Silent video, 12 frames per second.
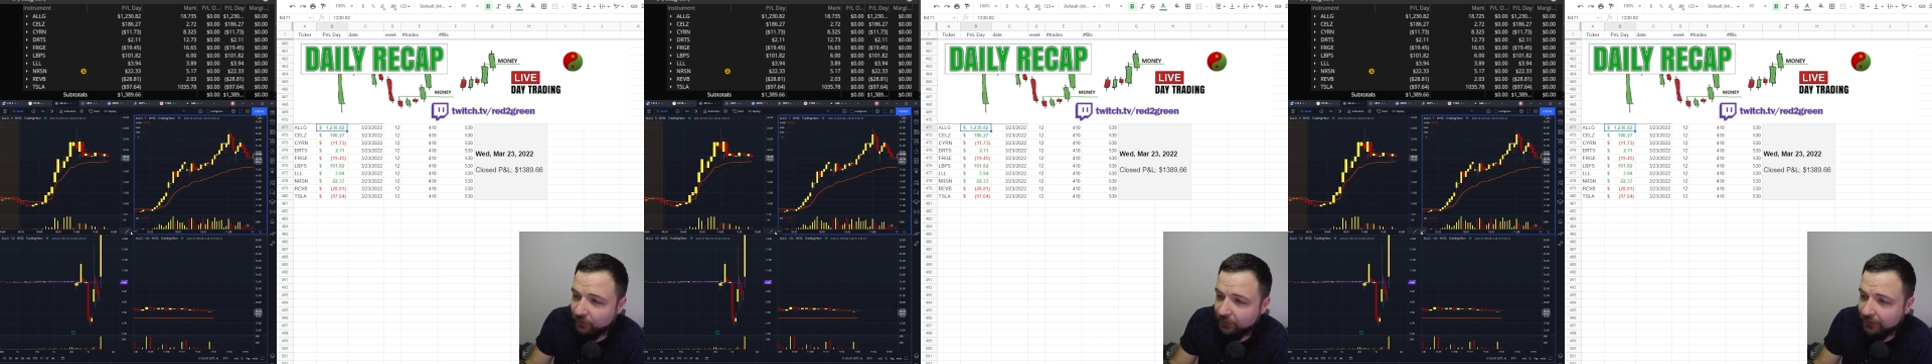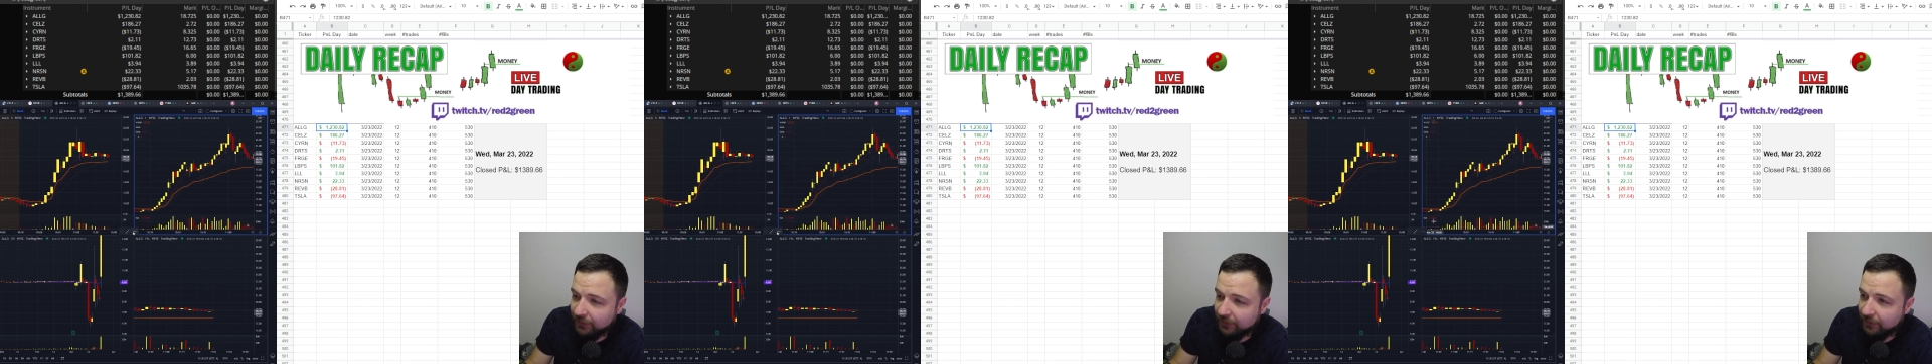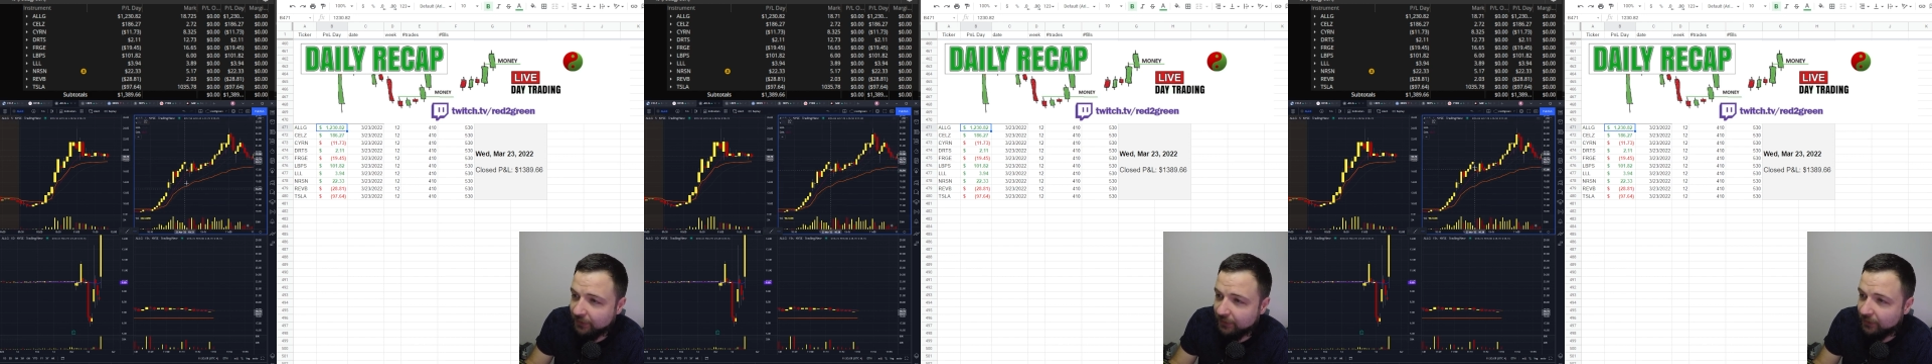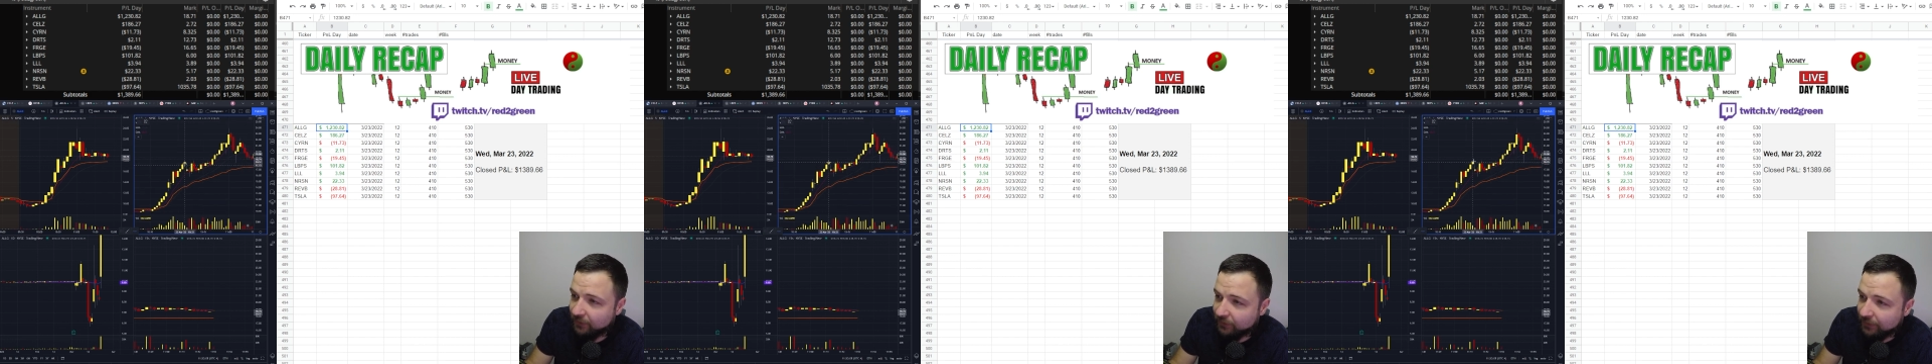Look at
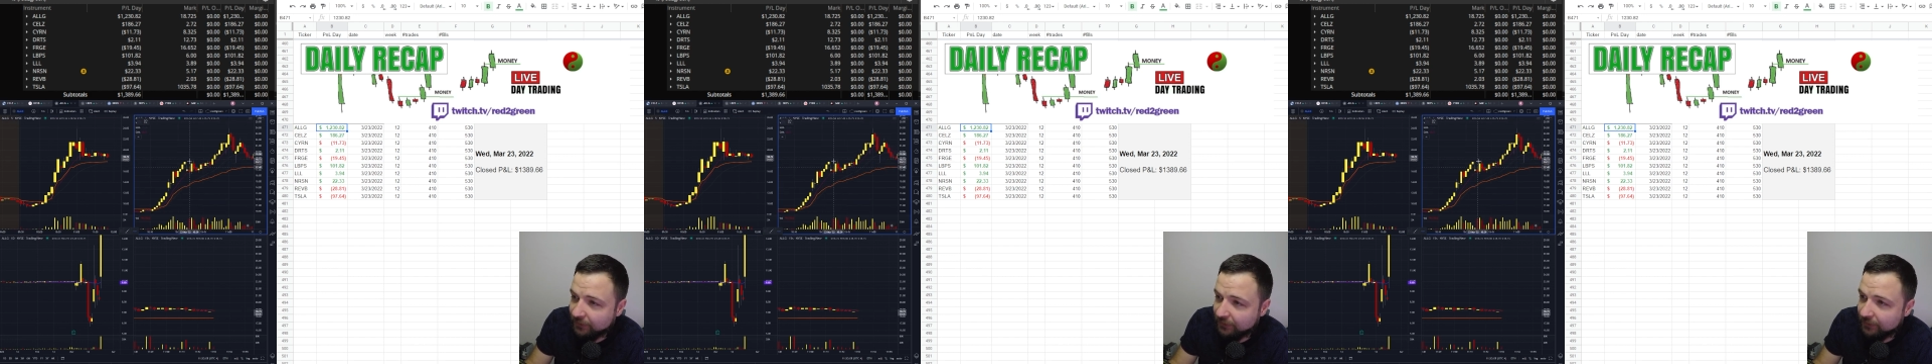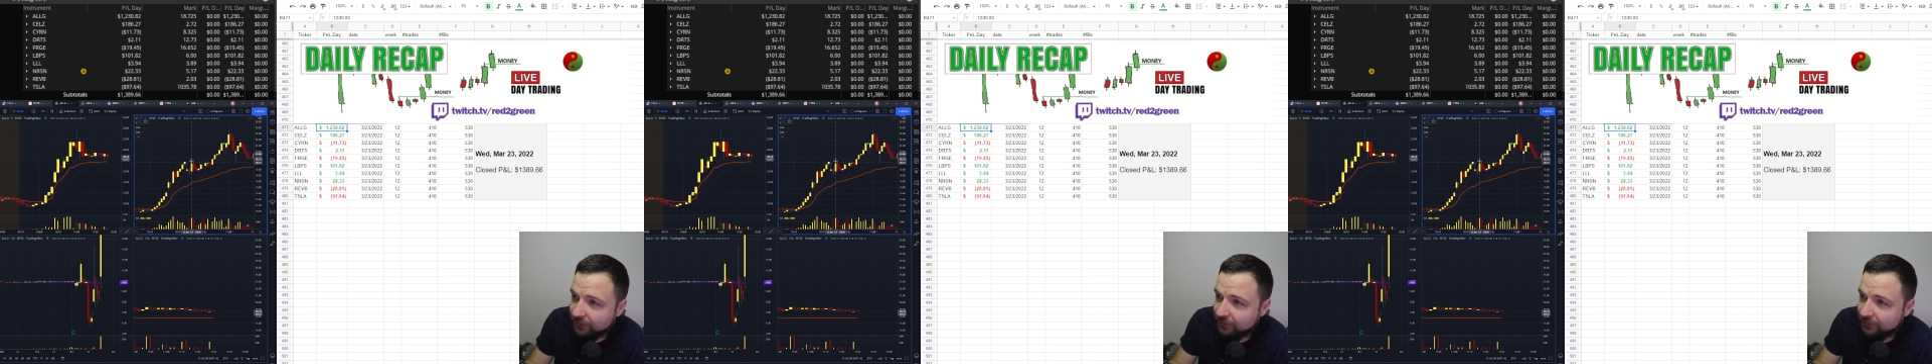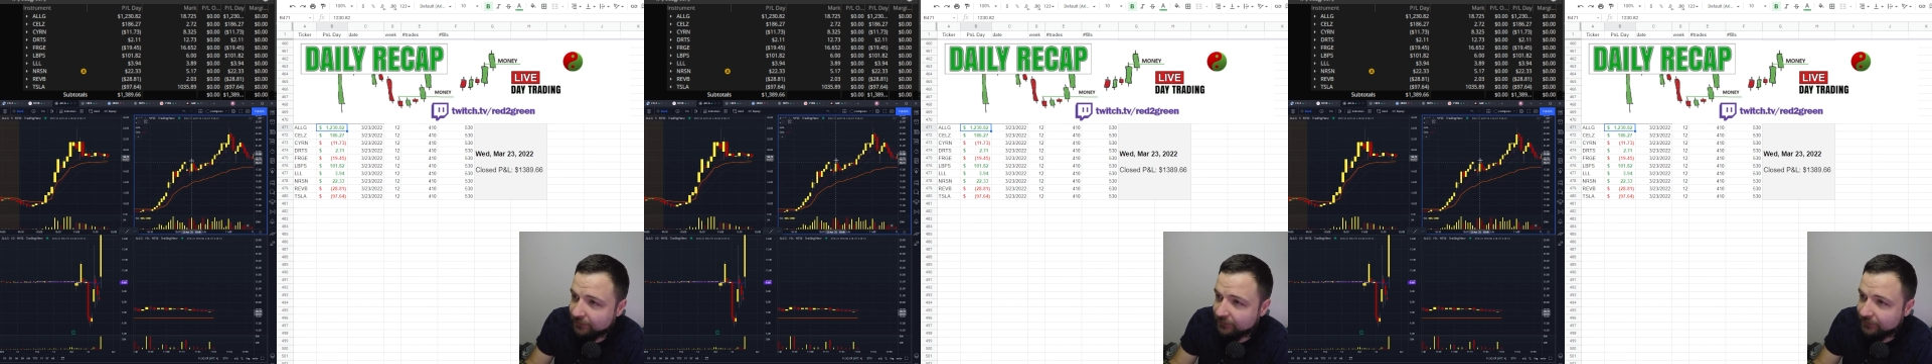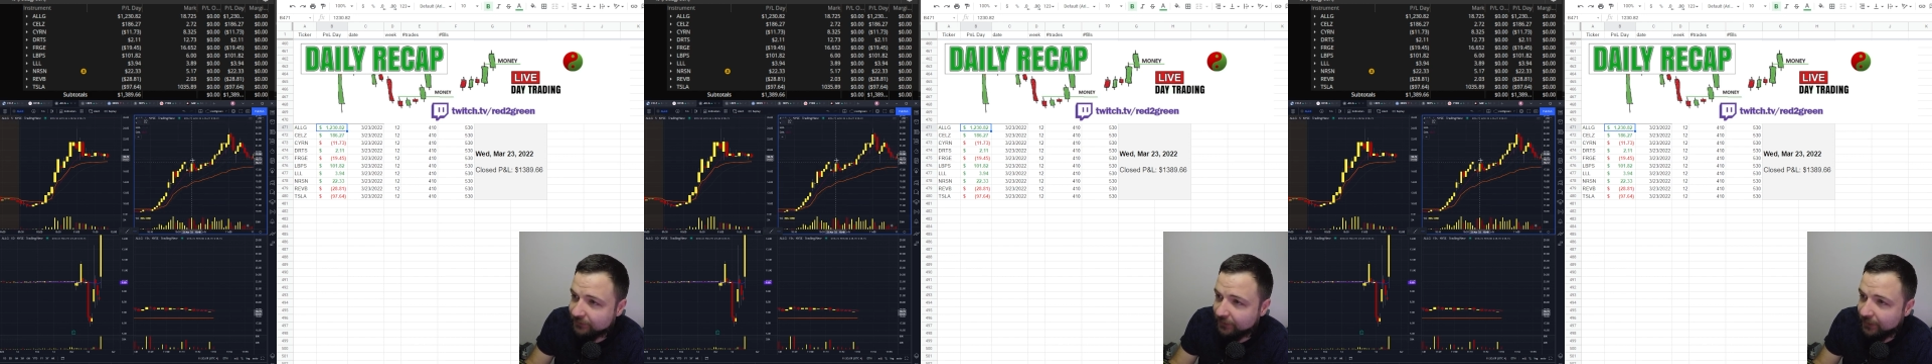the
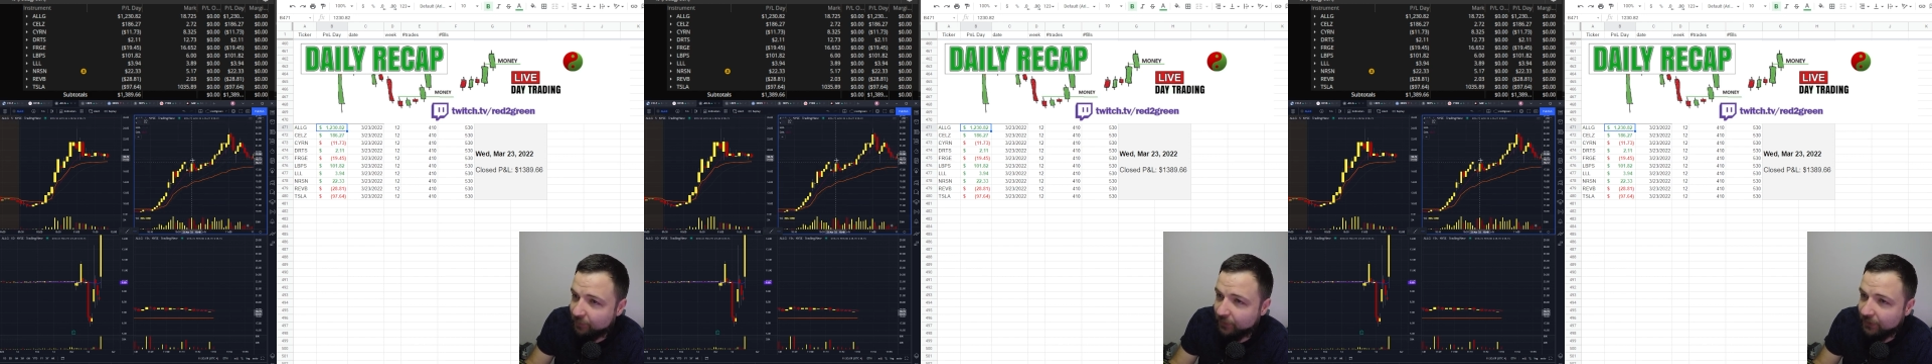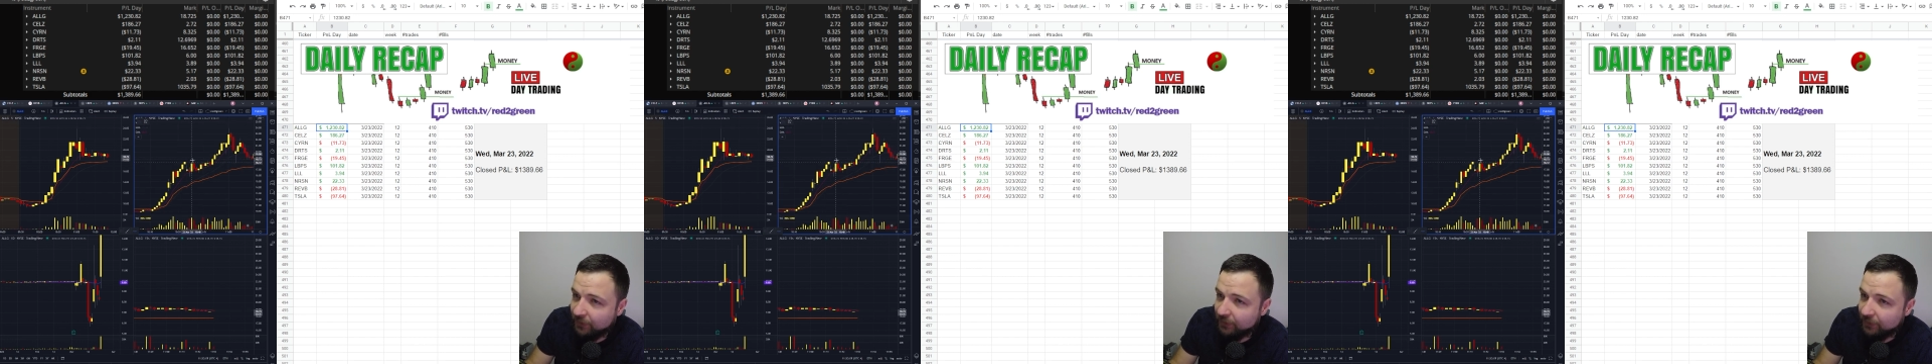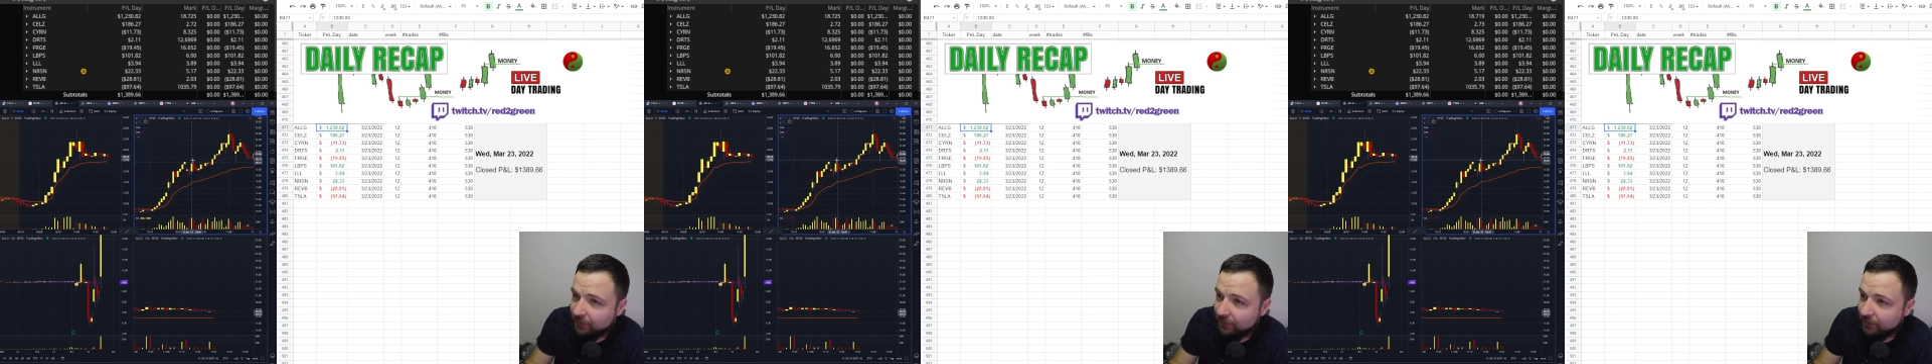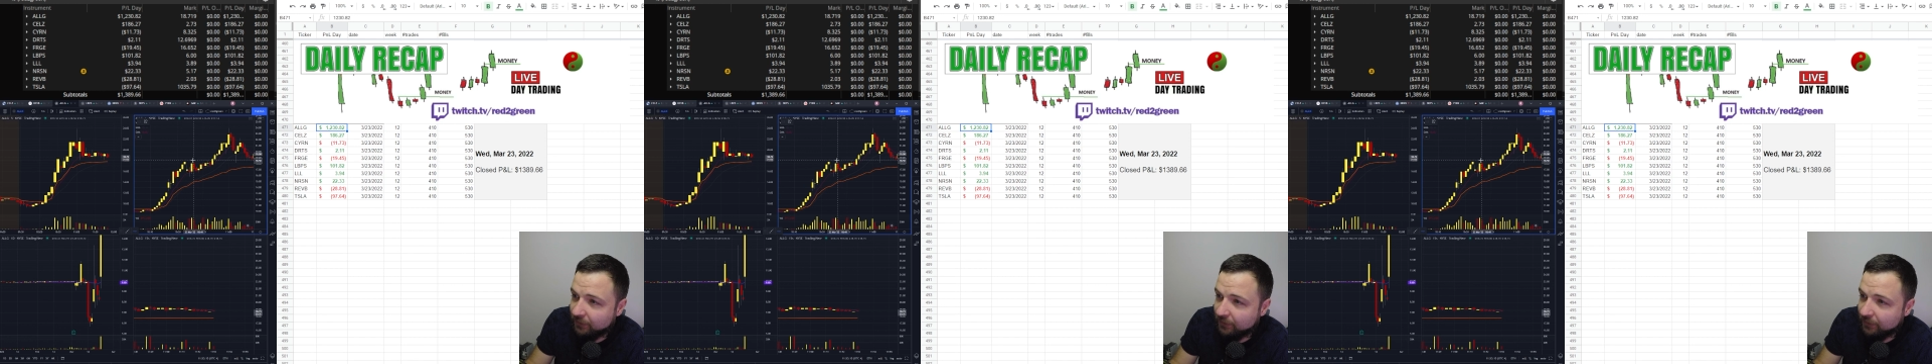setup here